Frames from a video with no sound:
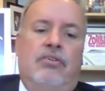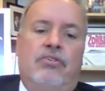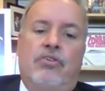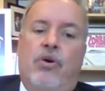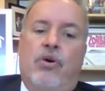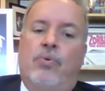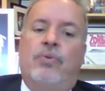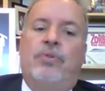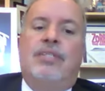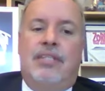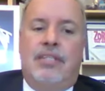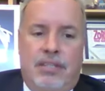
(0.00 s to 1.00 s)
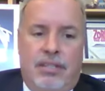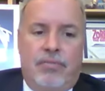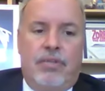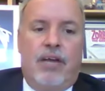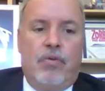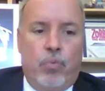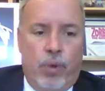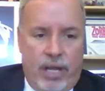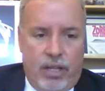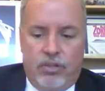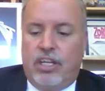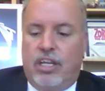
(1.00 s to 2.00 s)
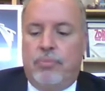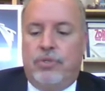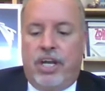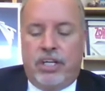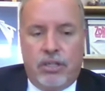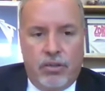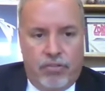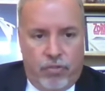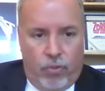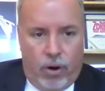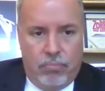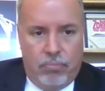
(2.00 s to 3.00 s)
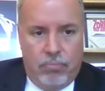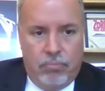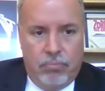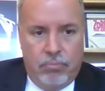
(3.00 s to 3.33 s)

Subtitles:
So you say objection to form.